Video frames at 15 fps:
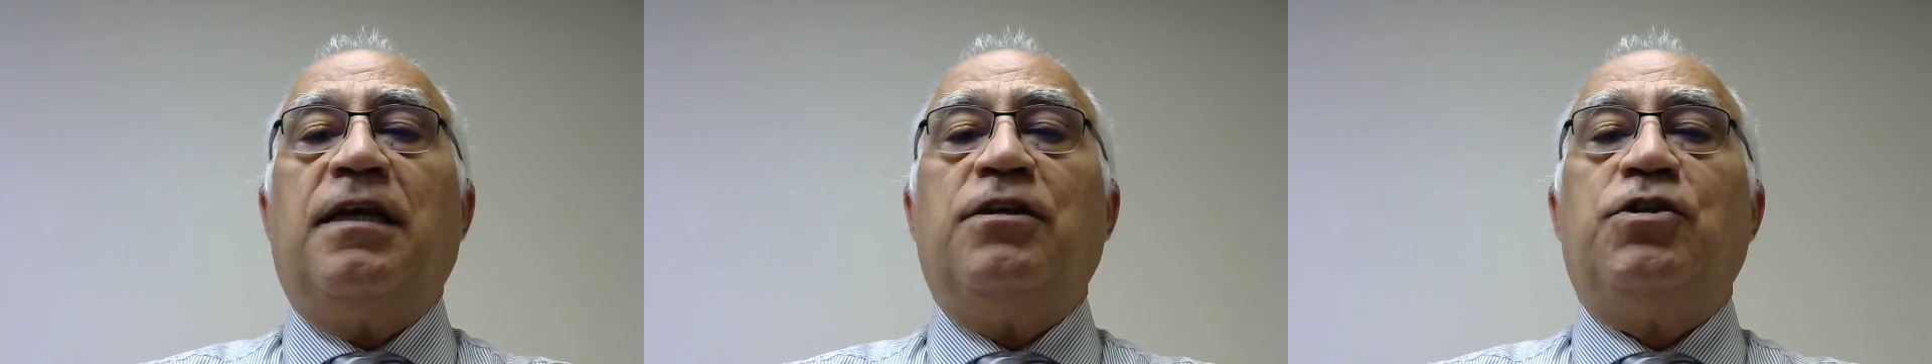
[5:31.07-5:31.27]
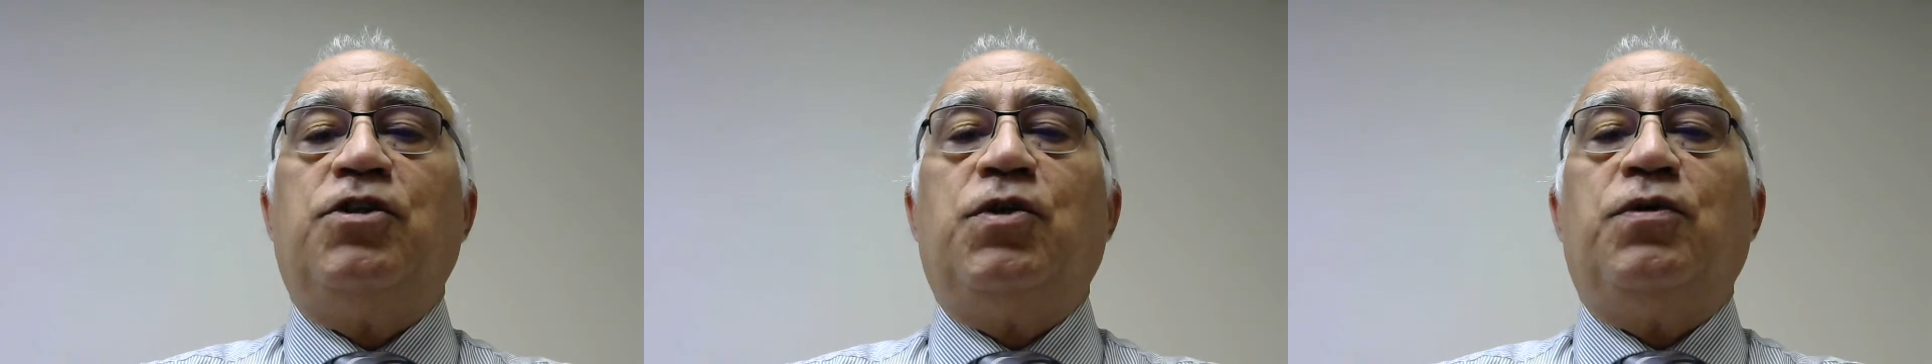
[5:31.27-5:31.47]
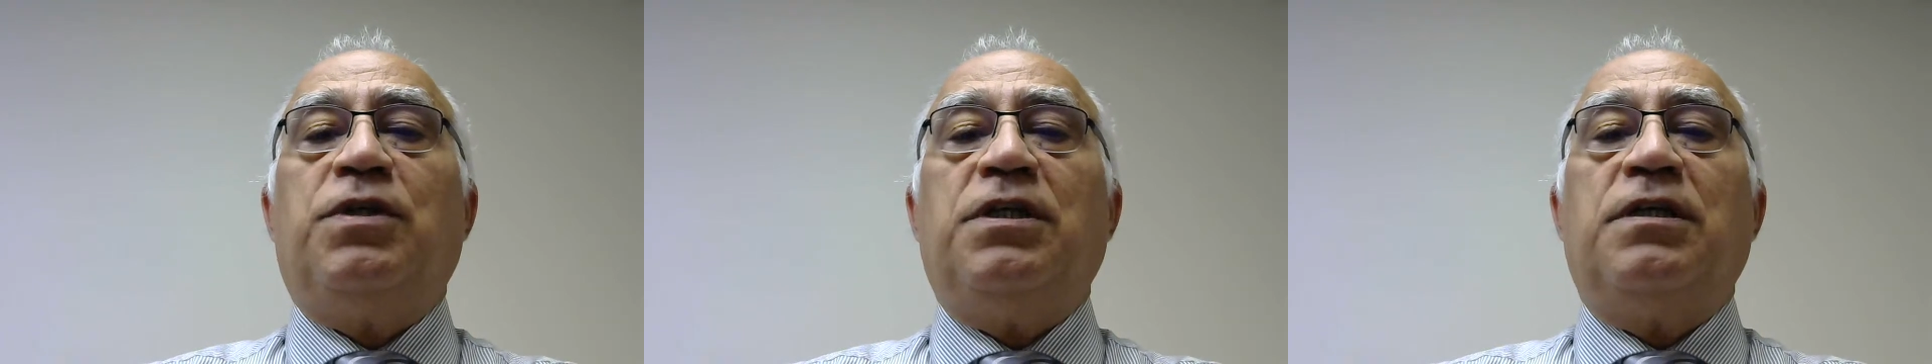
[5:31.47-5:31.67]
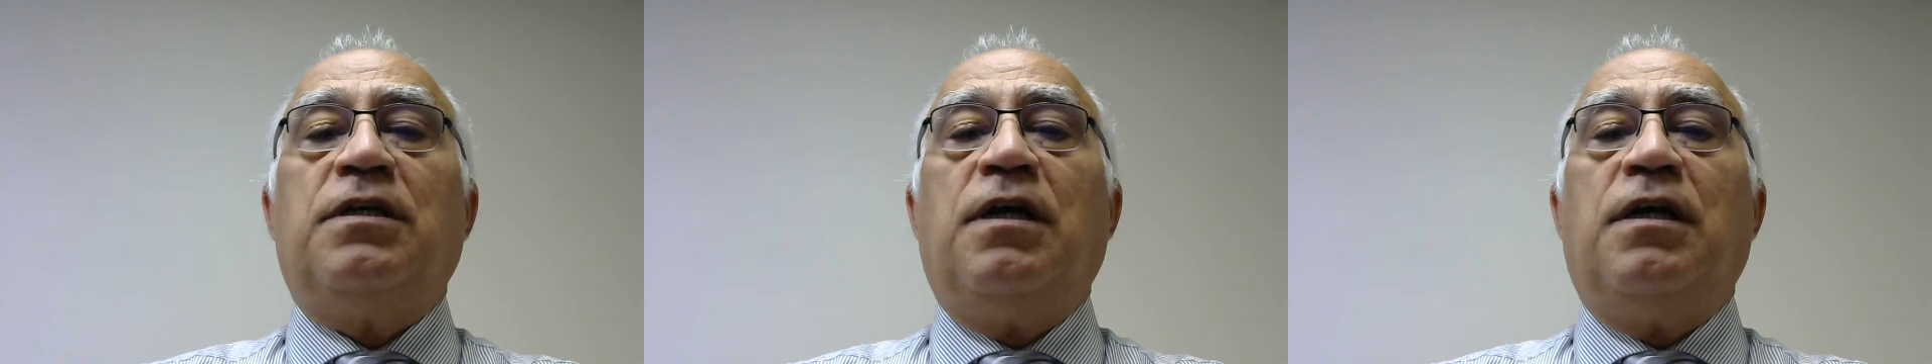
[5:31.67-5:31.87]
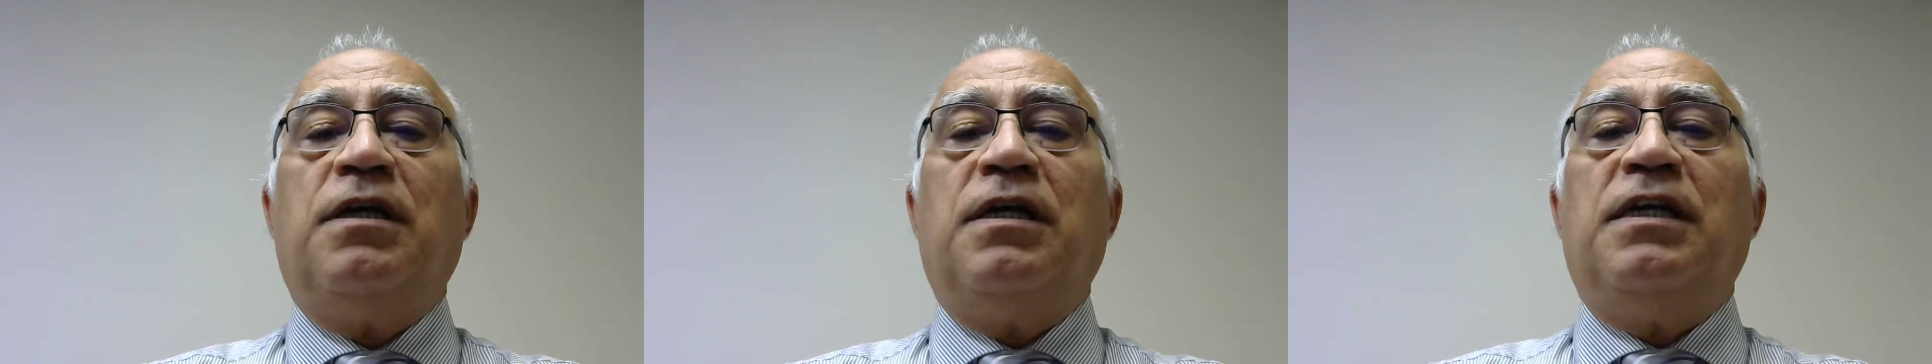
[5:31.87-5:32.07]
shooting
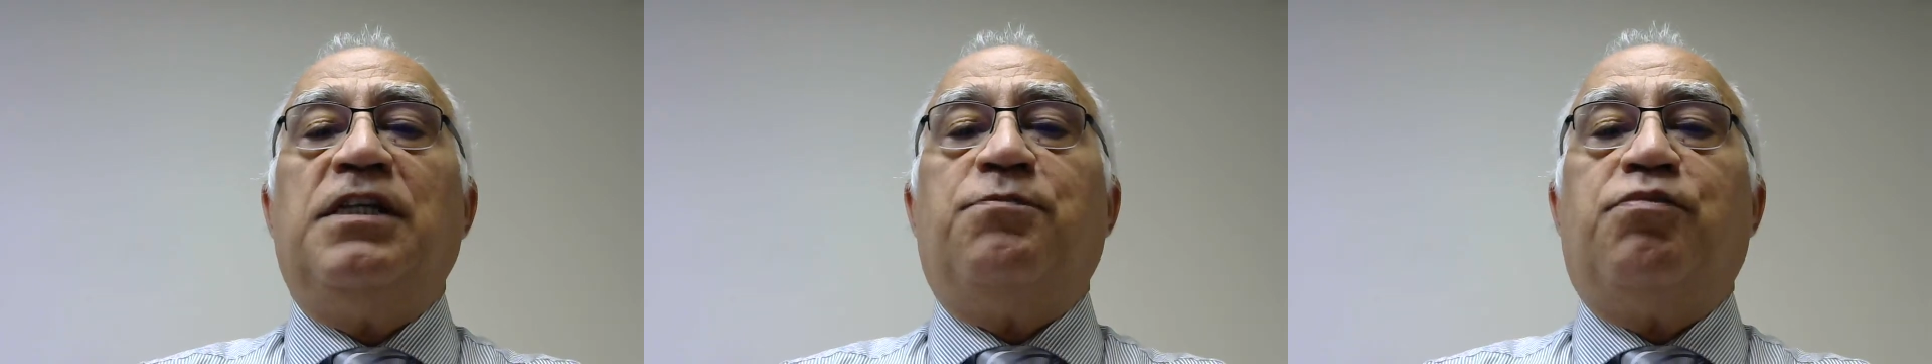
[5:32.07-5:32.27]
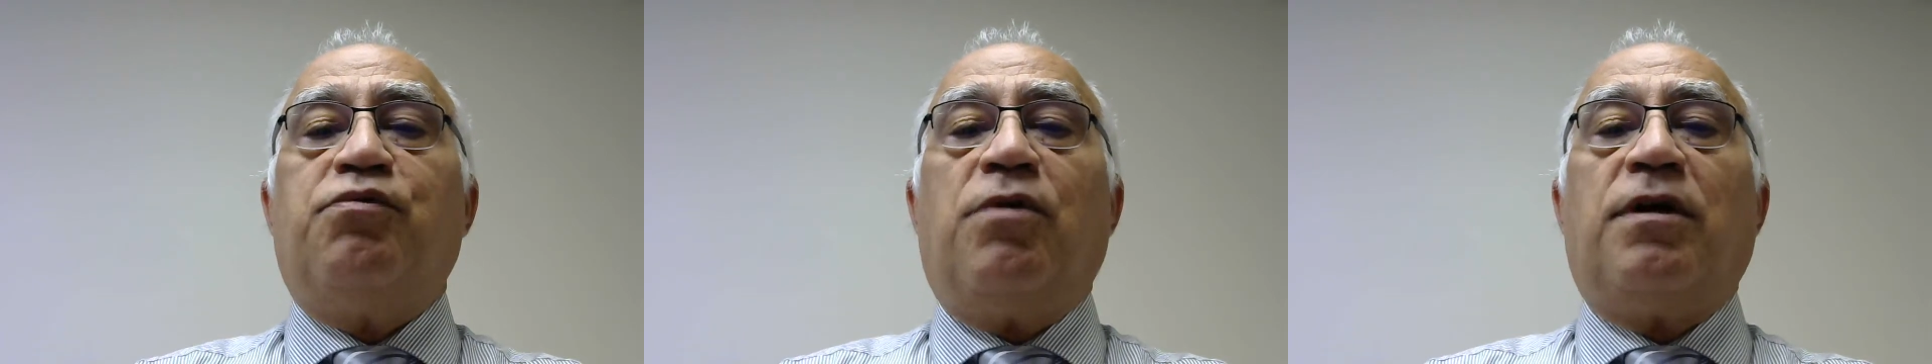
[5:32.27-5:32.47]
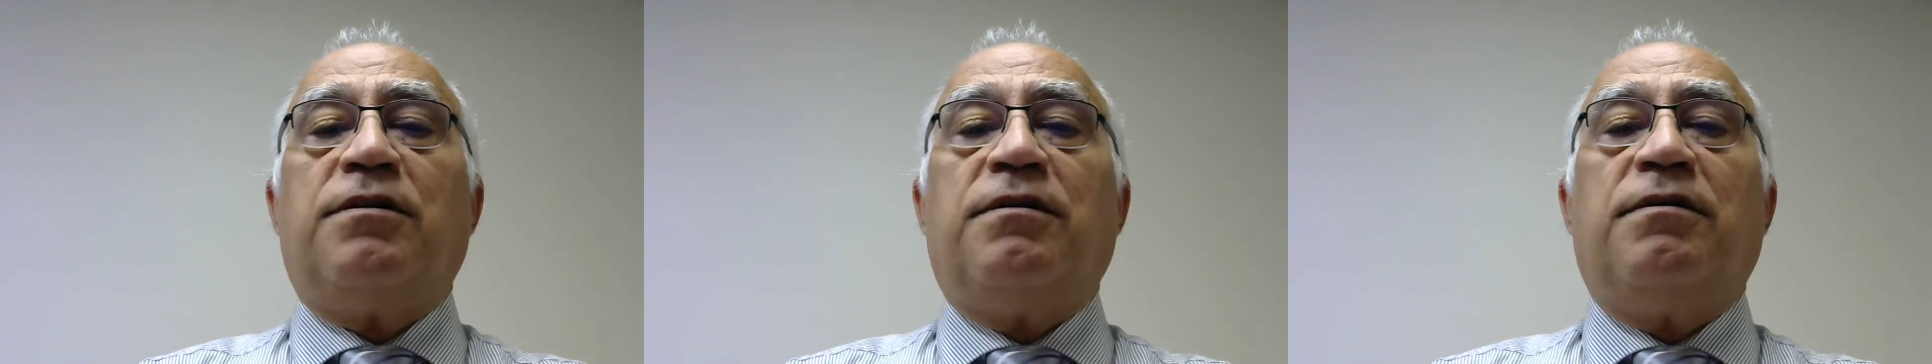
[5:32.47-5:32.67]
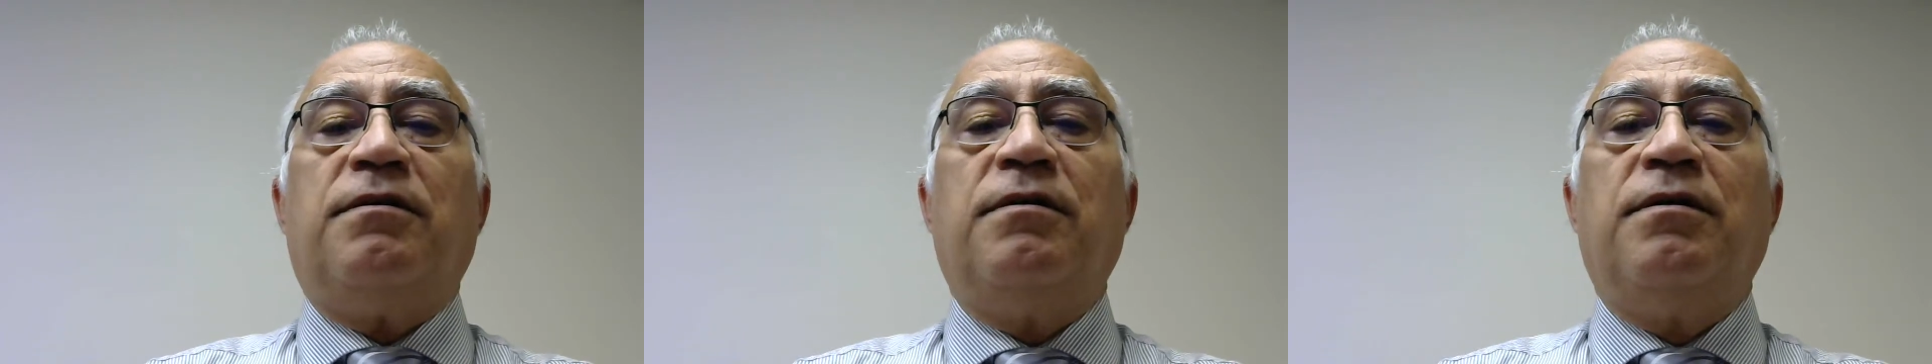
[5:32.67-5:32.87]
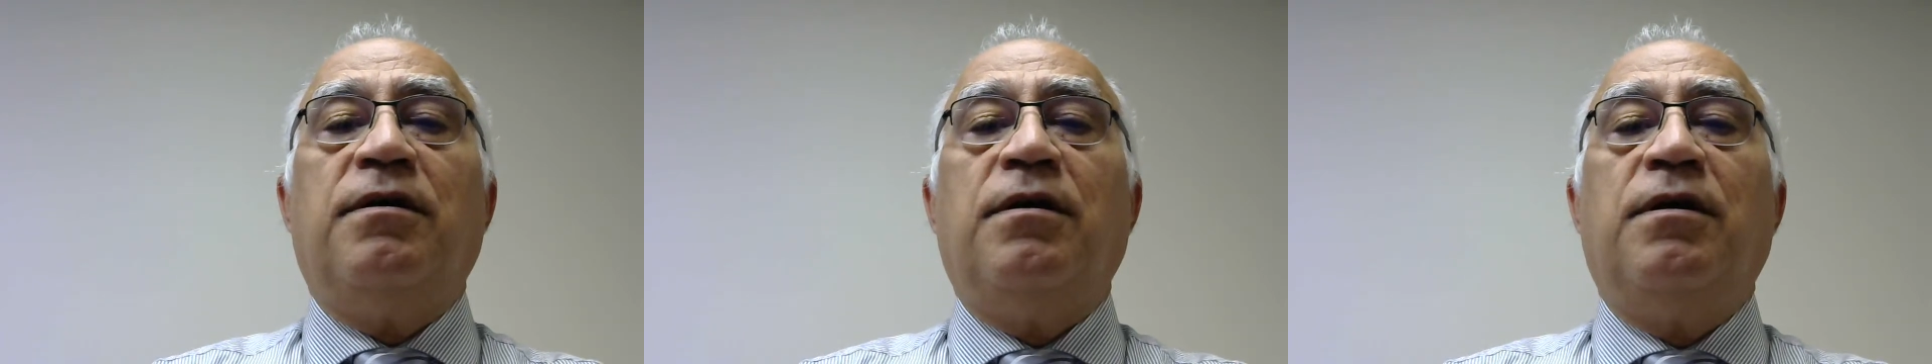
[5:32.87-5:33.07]
his brother